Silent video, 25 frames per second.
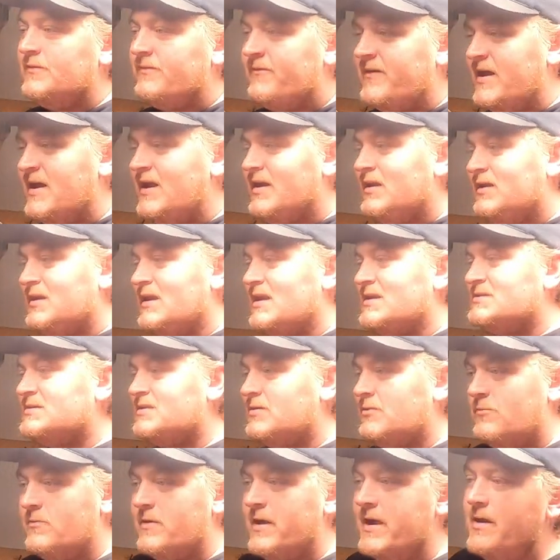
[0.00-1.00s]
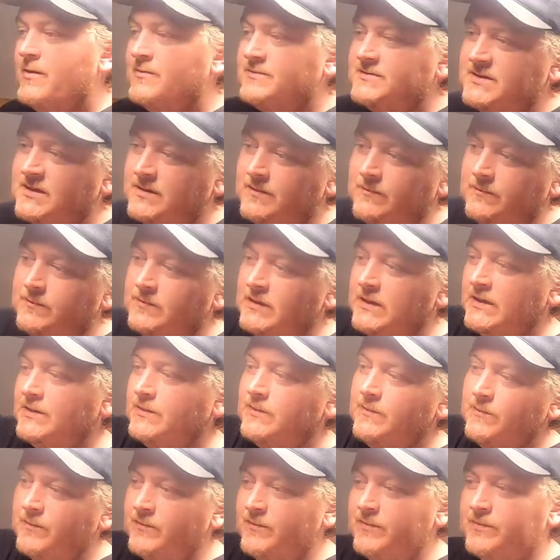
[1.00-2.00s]
fan cast it around, say
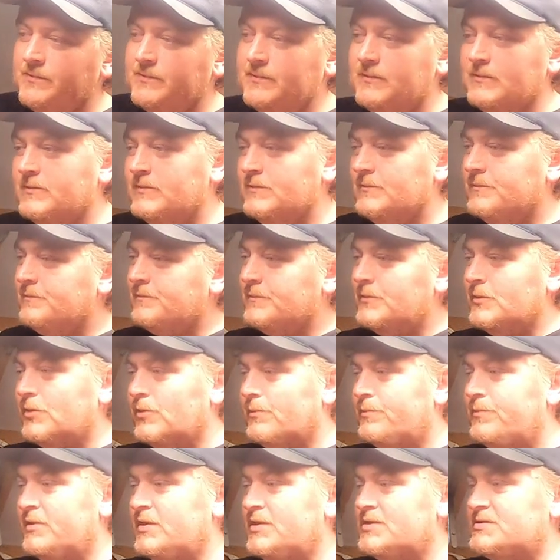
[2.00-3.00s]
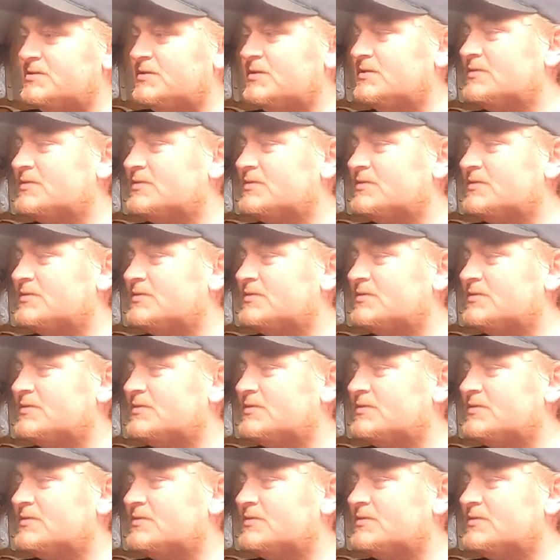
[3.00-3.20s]
a little pitch